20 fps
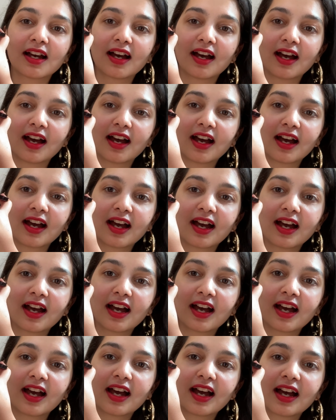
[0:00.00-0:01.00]

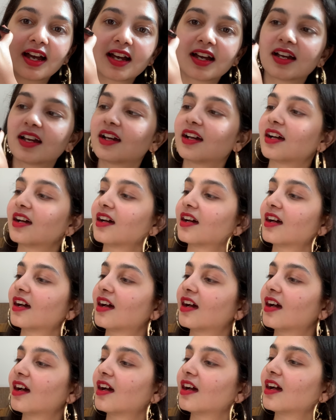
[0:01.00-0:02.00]

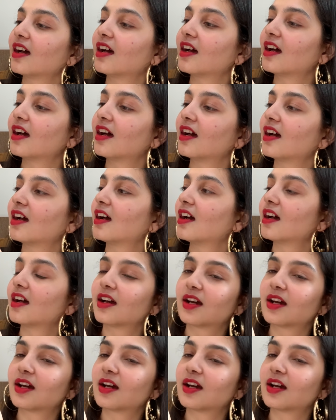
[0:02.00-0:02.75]
Nothing is said.